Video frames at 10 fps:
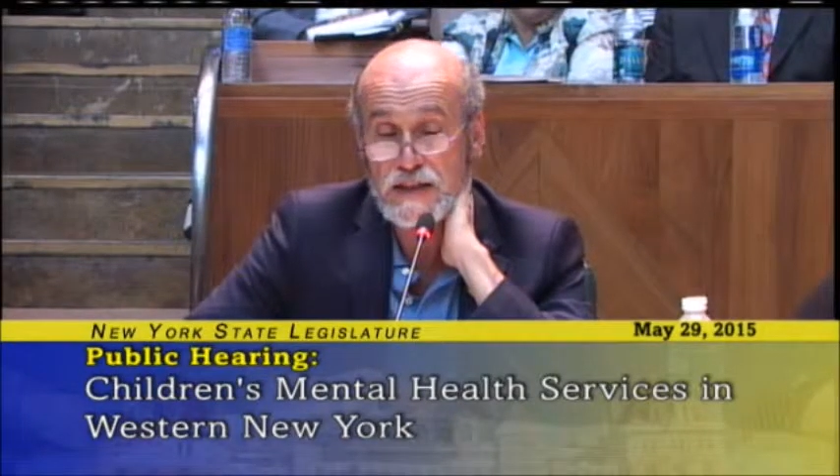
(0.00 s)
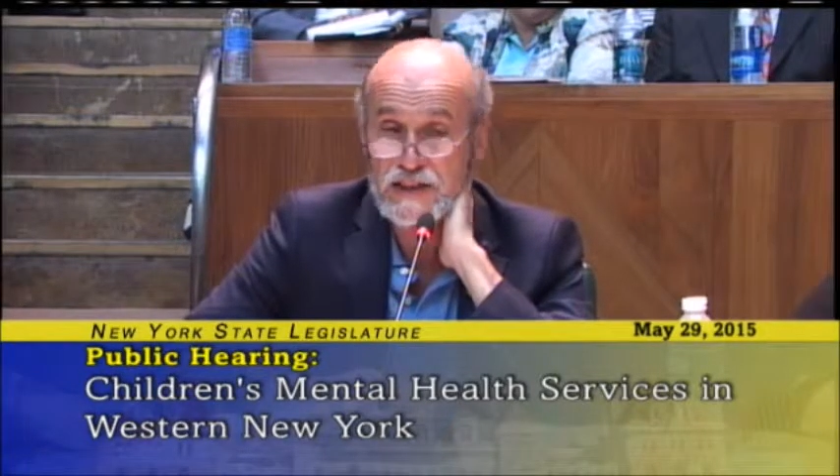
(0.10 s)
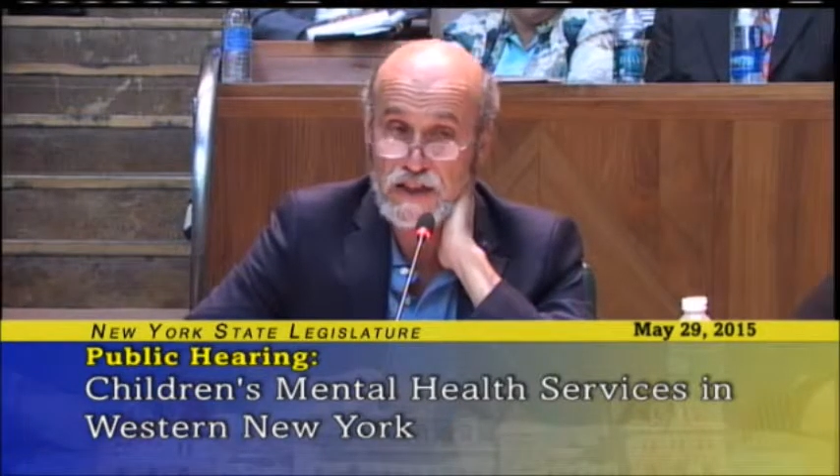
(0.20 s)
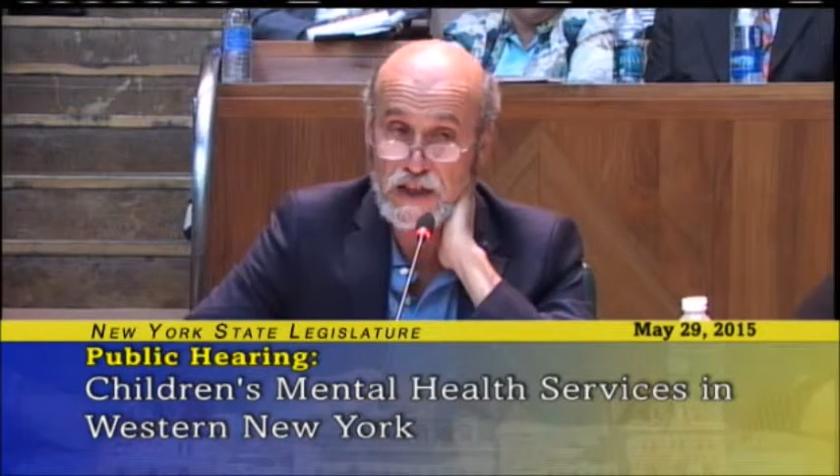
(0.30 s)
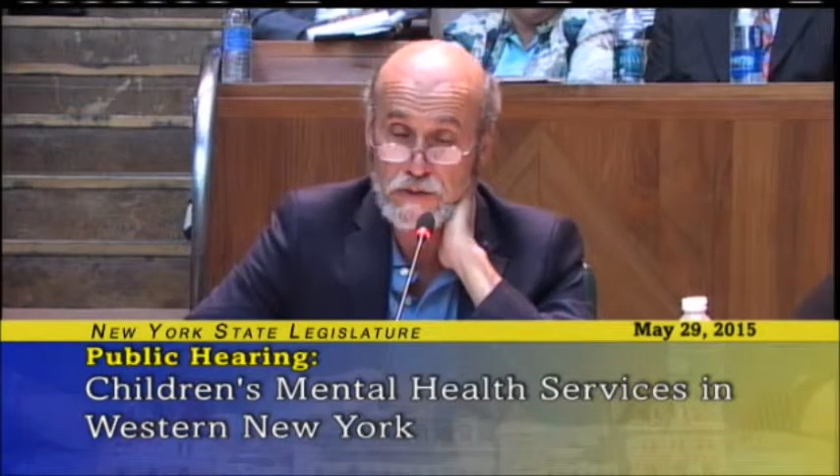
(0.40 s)

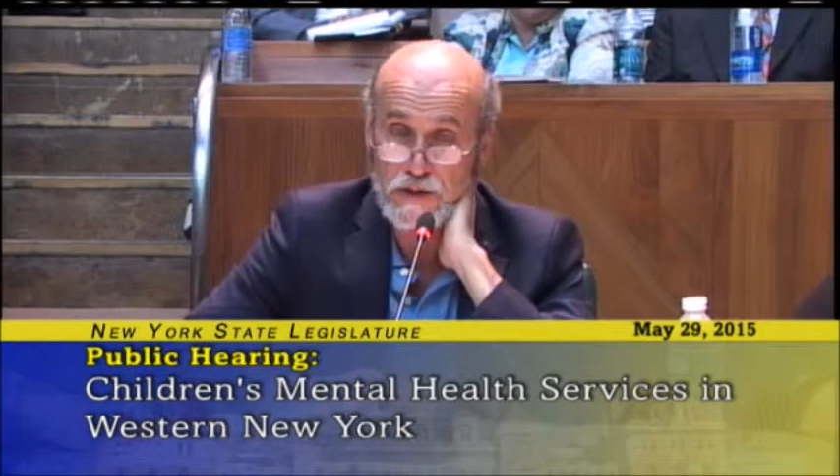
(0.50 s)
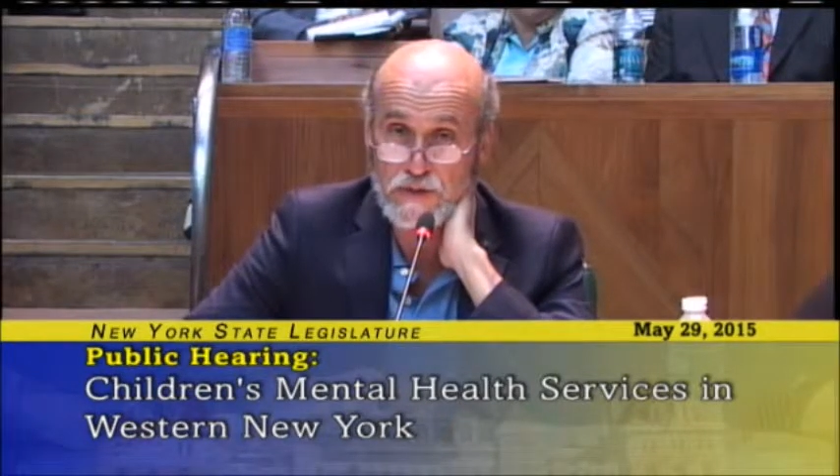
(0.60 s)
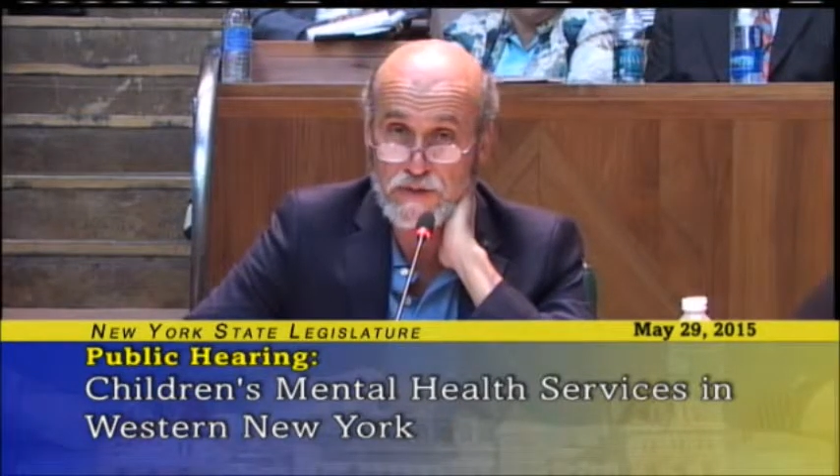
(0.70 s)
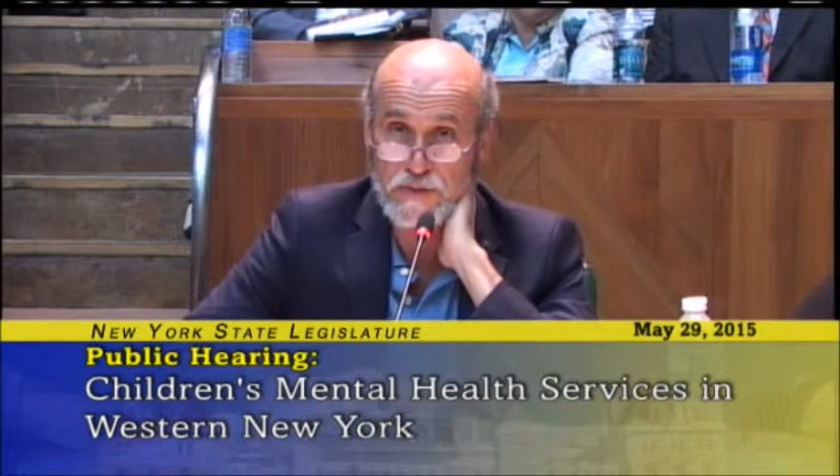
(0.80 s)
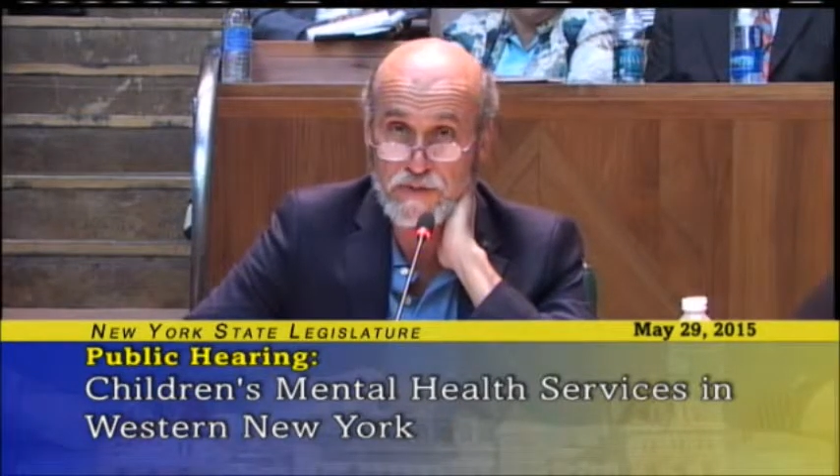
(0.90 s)
and this
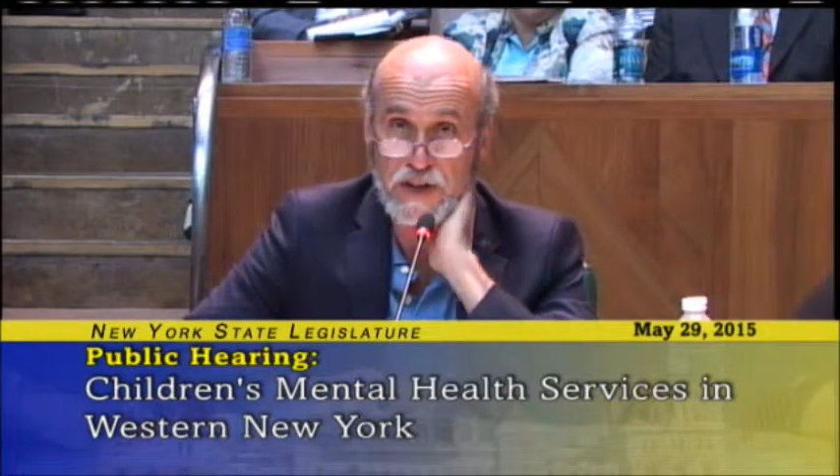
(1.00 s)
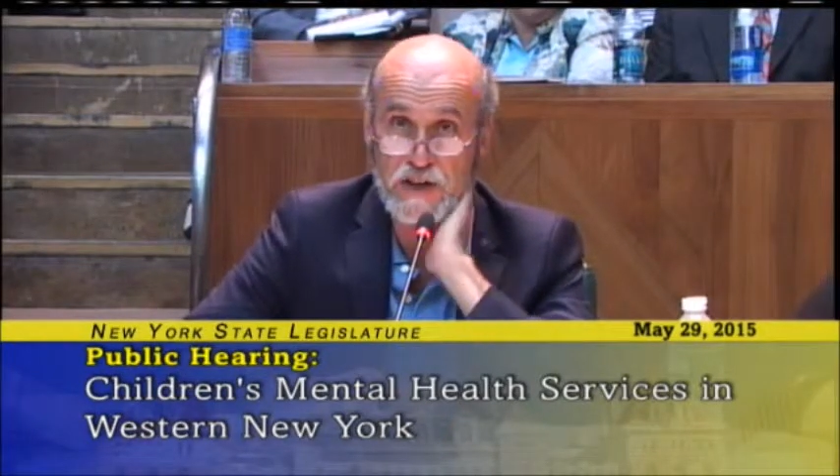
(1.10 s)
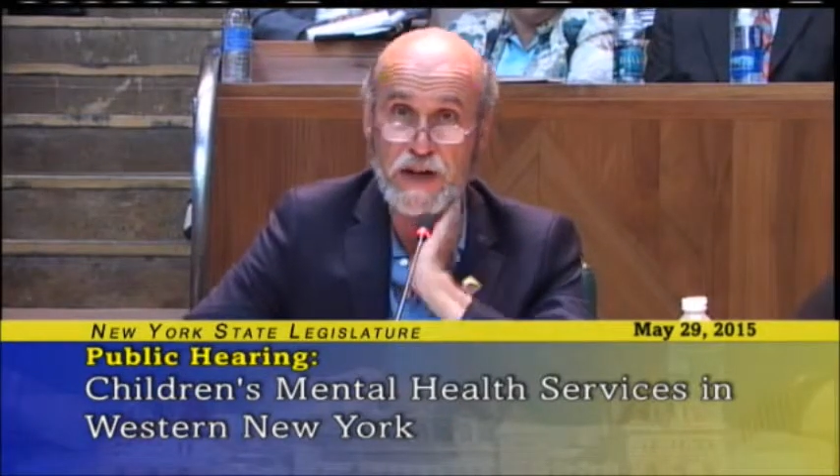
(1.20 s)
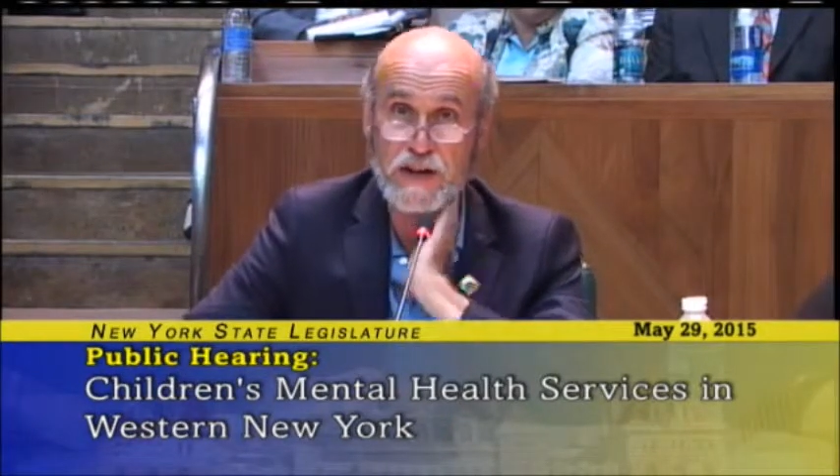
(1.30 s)
comes from a friend of